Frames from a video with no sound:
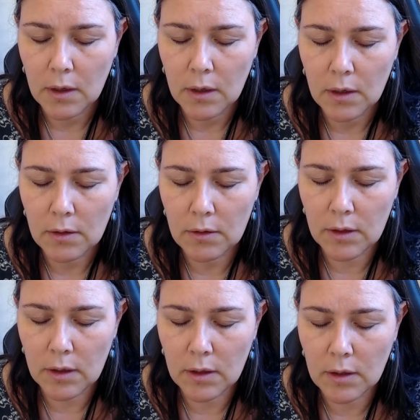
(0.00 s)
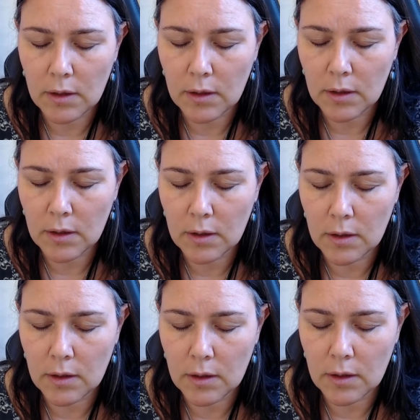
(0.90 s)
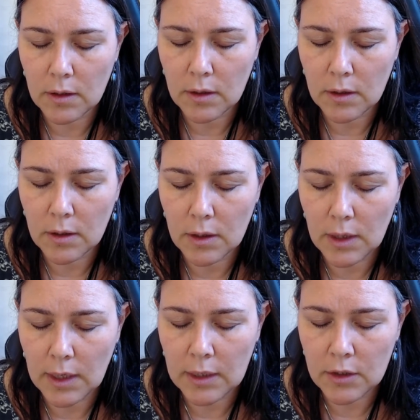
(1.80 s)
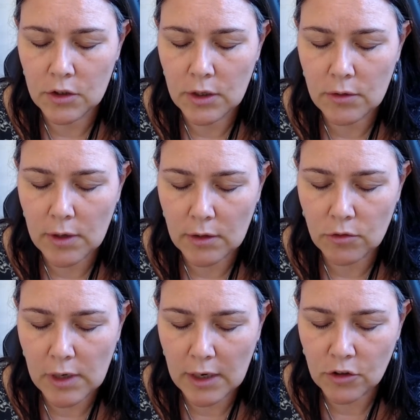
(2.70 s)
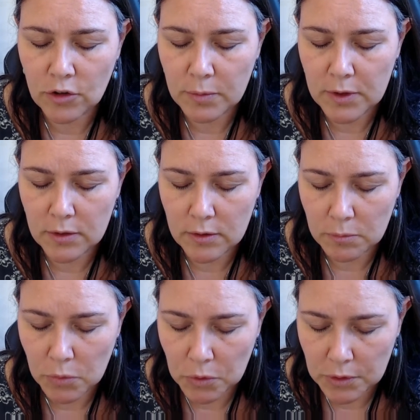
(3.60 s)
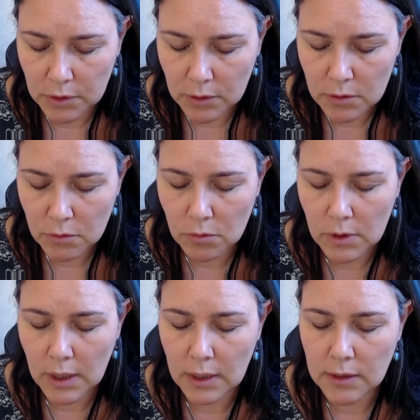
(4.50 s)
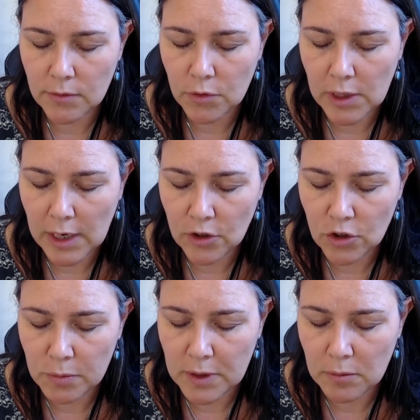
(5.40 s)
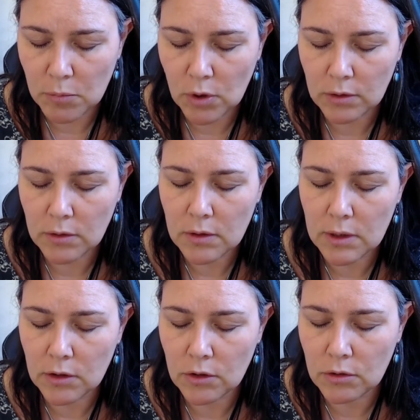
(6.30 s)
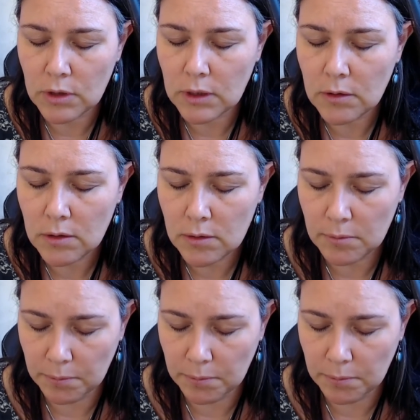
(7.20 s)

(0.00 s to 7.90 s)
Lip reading: the energy around relationships is important, all kinds of relationships and bonds and unions.